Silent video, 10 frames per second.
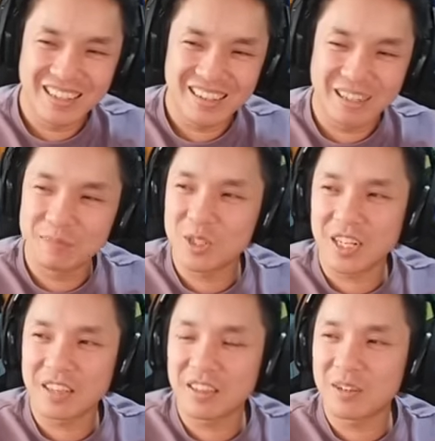I'm
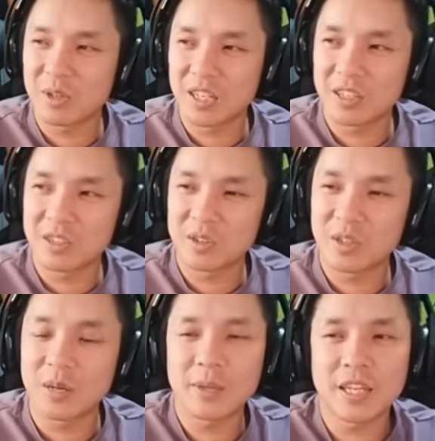trying to think what he can do.
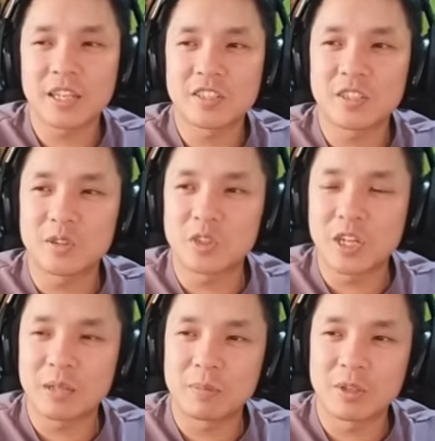I mean, he can still
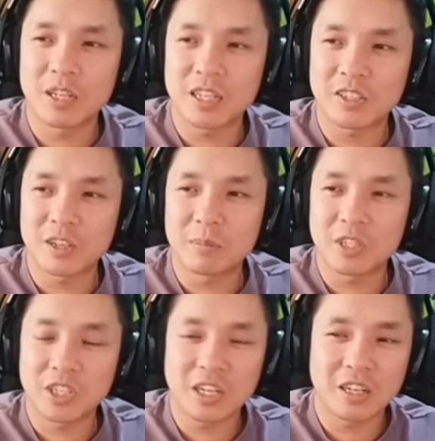try and build. Like, he's got a
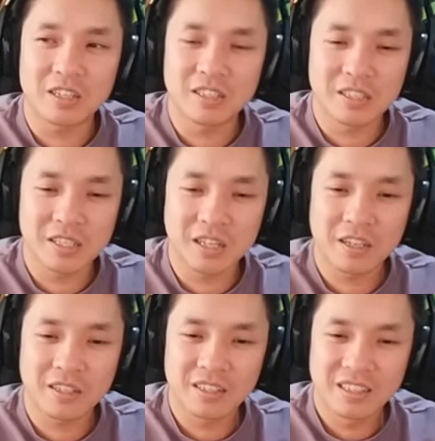bunch of cards in his hand.